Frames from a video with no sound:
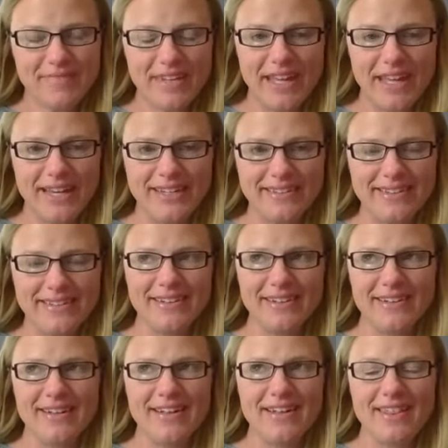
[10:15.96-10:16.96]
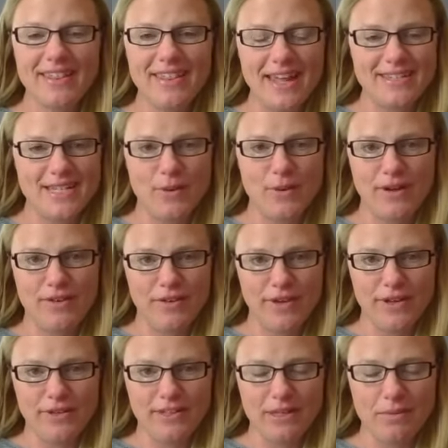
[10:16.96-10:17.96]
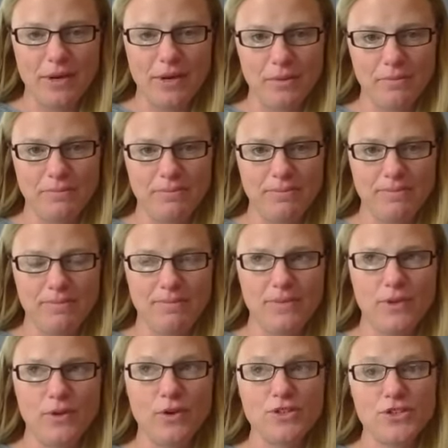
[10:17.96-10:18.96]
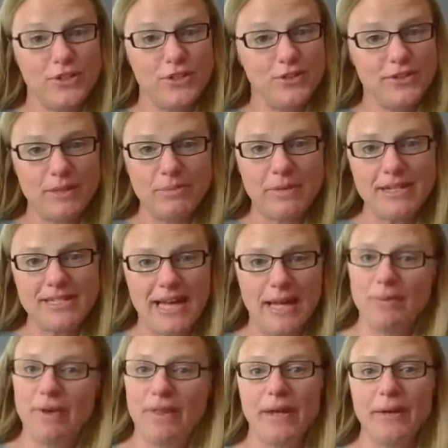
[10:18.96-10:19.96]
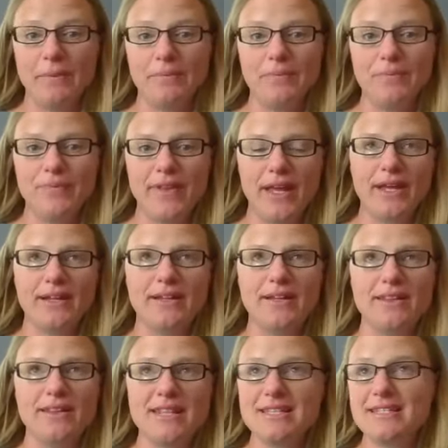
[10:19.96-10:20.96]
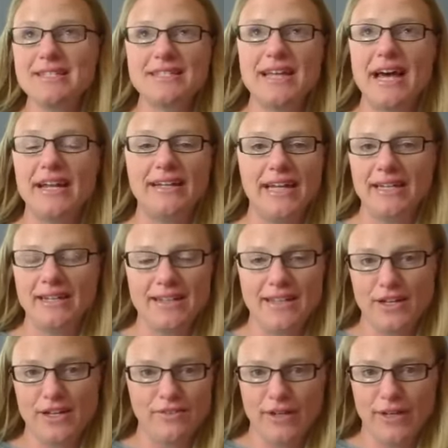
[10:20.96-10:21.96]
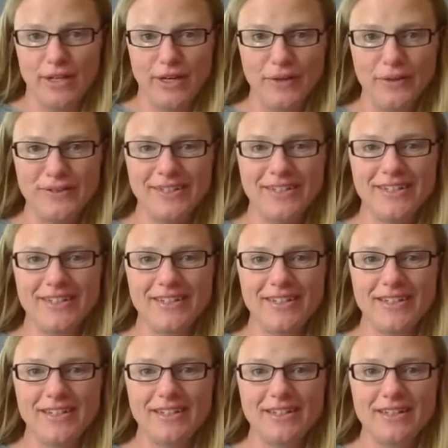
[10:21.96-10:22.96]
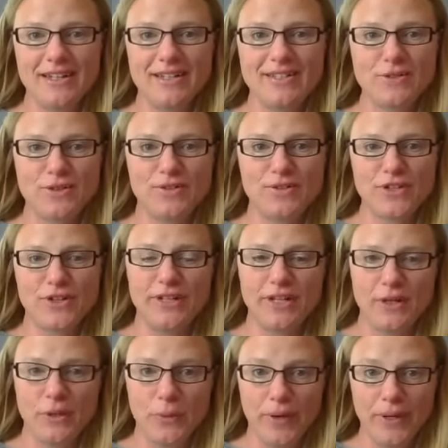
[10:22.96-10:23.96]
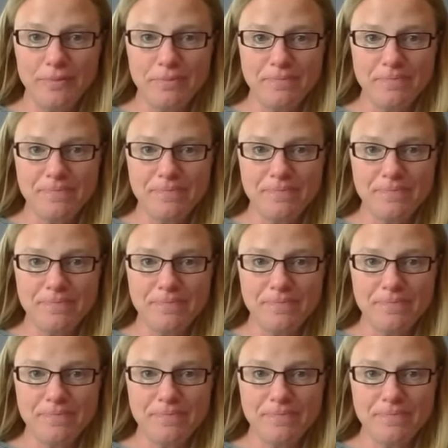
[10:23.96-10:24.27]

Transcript: And that's how I feel about your children and my time with them. And this is not an end of the year video. It's sort of turned into one